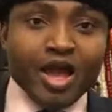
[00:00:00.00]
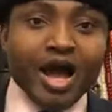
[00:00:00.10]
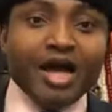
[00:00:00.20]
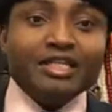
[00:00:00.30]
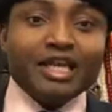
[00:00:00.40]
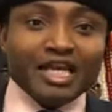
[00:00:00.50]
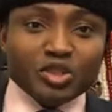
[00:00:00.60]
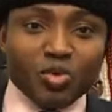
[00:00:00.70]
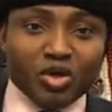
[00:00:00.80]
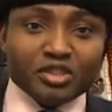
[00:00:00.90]
And
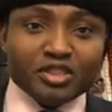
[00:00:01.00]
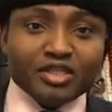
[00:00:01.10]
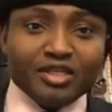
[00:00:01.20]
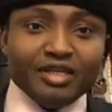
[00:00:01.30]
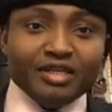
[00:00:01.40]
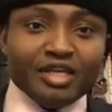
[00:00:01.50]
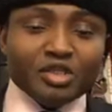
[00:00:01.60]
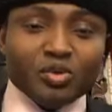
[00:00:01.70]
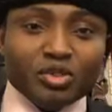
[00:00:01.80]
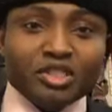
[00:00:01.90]
guess what?
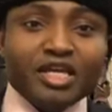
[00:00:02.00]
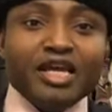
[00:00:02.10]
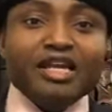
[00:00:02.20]
Guess what?